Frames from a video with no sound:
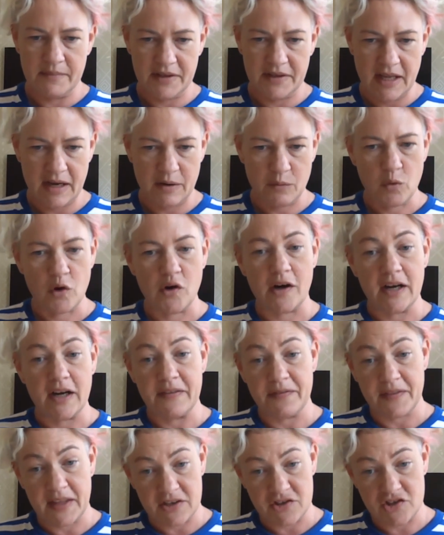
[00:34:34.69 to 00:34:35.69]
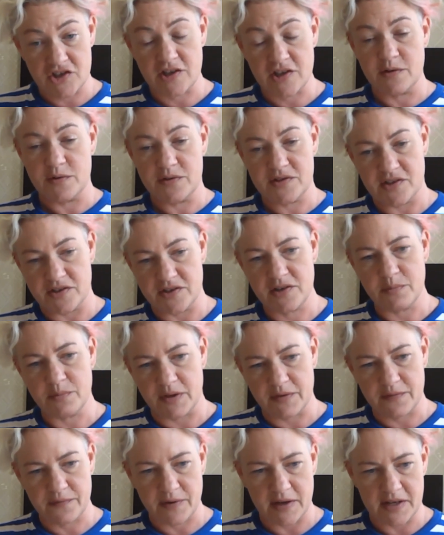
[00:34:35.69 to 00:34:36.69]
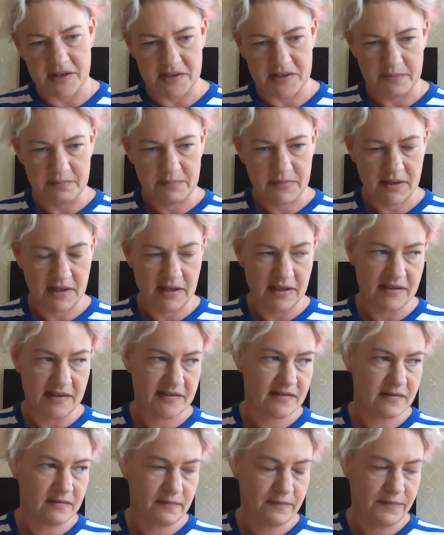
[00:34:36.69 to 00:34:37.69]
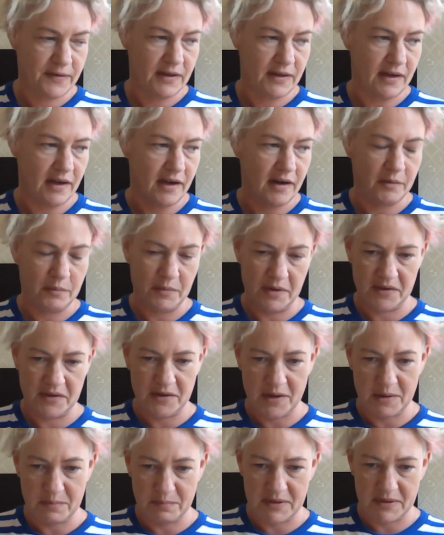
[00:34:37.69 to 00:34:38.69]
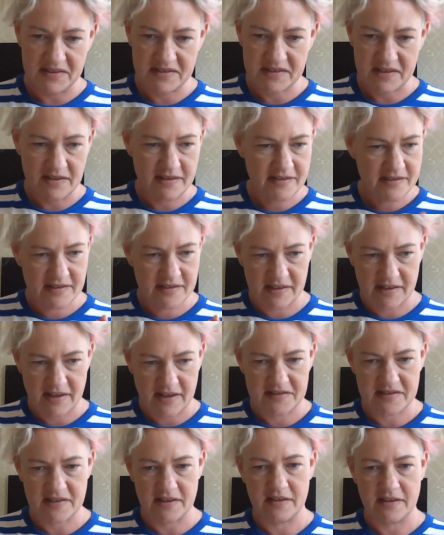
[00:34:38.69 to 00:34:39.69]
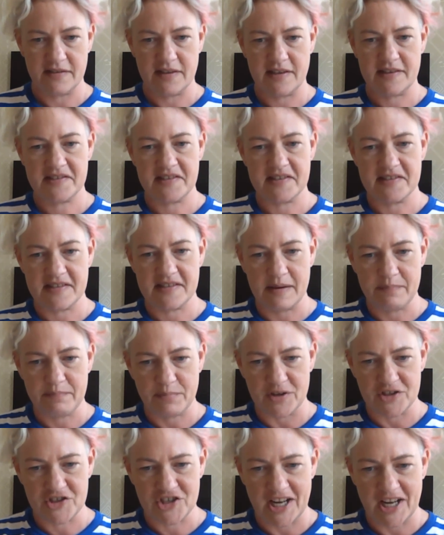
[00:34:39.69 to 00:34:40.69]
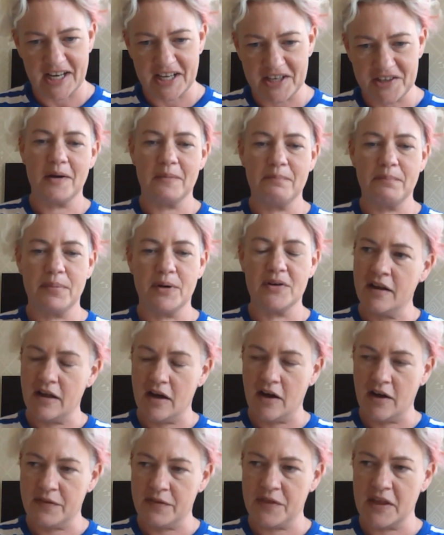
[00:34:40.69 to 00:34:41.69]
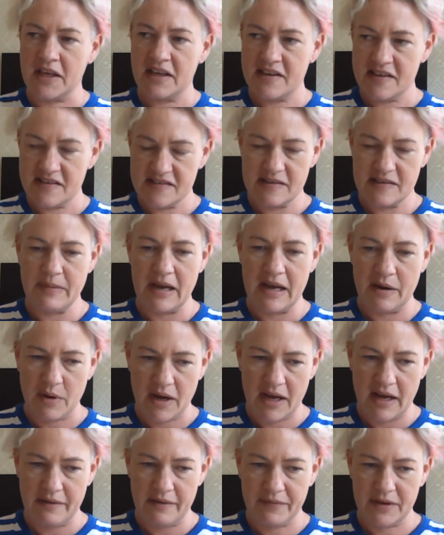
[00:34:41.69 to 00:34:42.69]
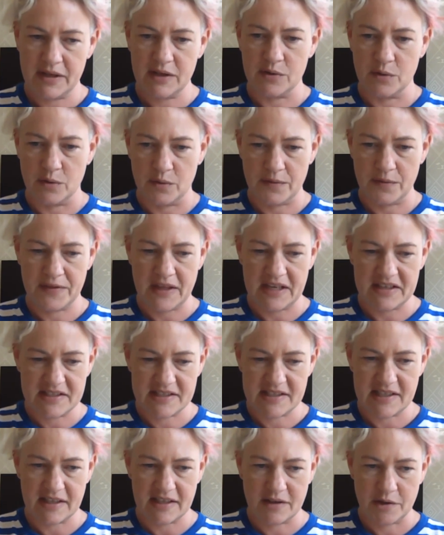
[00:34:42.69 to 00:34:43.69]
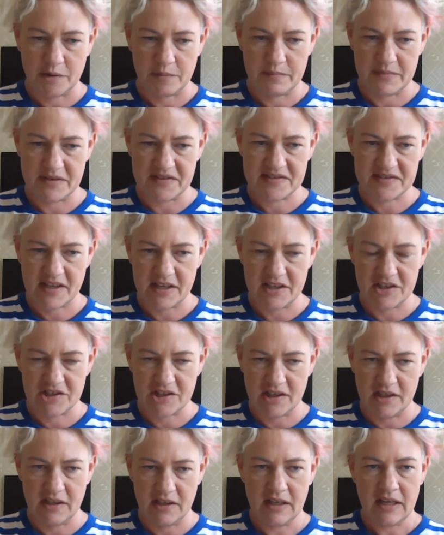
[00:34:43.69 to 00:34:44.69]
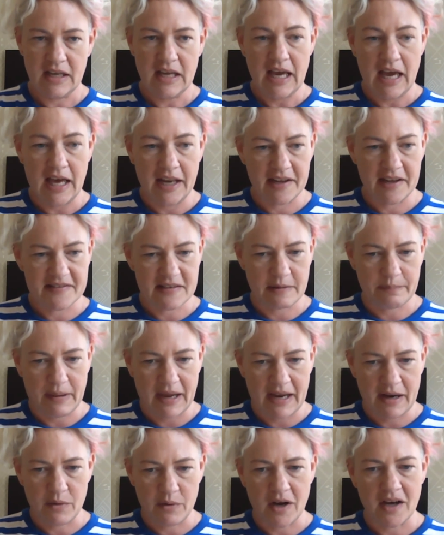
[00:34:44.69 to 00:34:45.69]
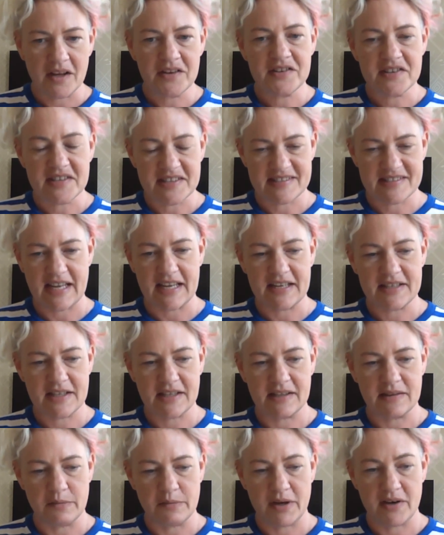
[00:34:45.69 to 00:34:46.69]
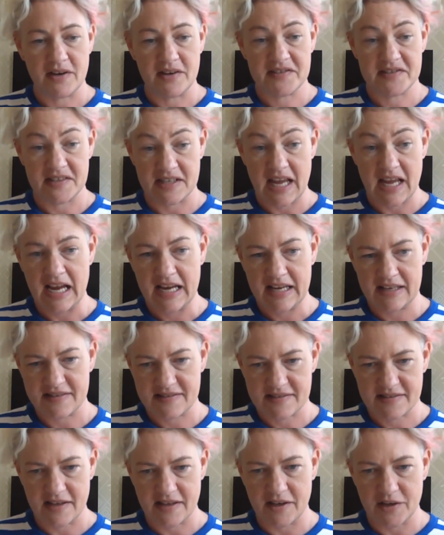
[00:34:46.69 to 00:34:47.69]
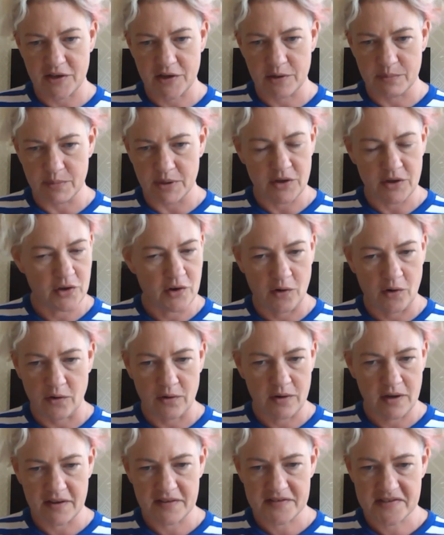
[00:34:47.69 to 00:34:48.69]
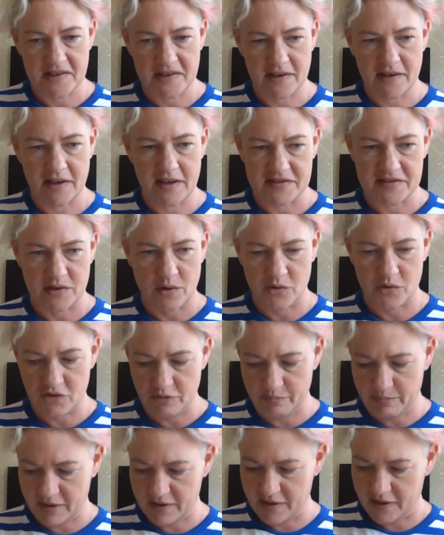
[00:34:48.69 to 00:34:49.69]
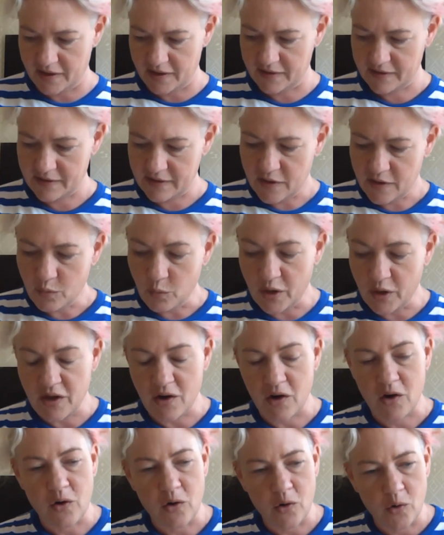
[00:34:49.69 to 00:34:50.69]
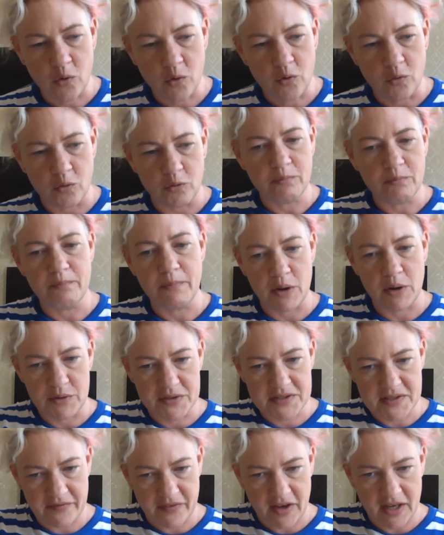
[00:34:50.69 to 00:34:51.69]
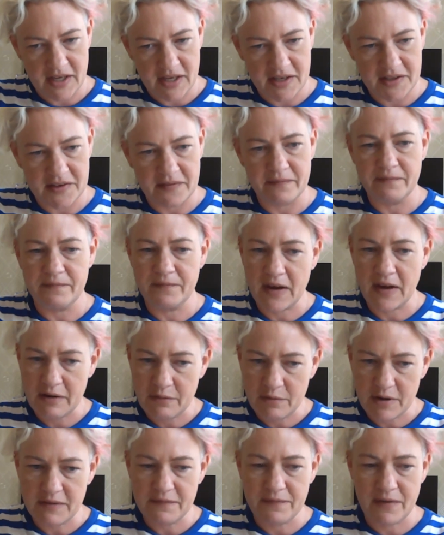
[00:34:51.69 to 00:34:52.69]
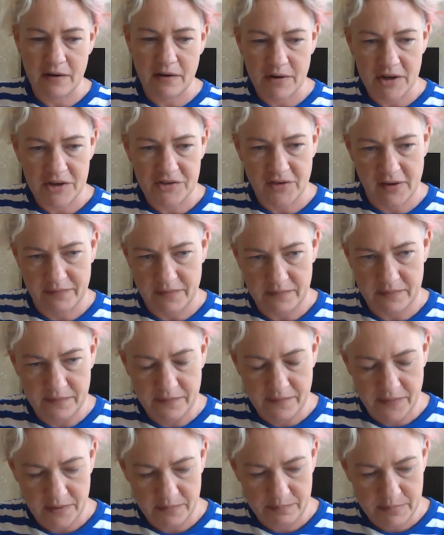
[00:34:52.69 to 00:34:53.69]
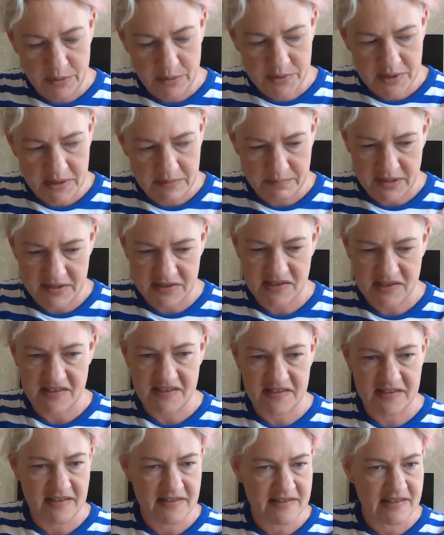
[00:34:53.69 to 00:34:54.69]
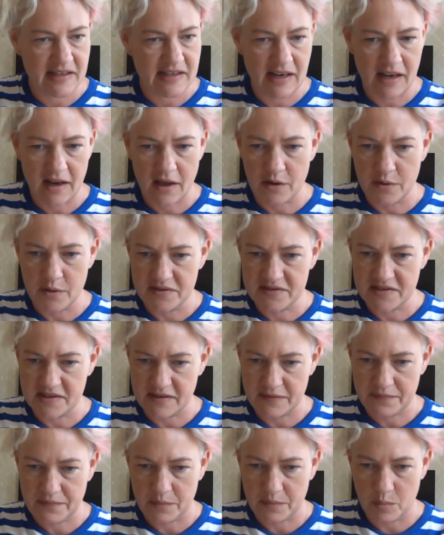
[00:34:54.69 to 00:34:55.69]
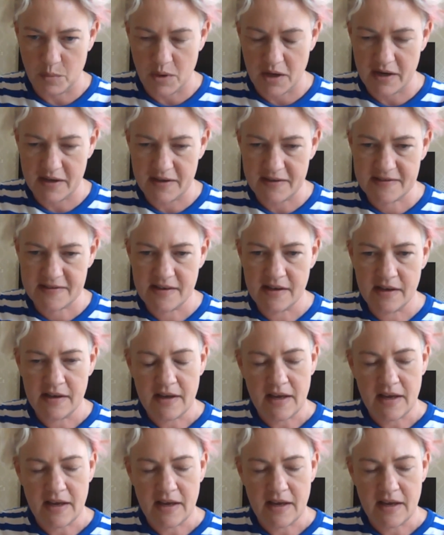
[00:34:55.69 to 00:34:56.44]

Now, what I then choose to do with freedom is fill it up with another business. So that's a that's a separate challenge. But I think it's about having an authentic conversation and it's about understanding the person as a human, not as a as an entrepreneur we are all motivated and very, very driven for building businesses in loads of different ways.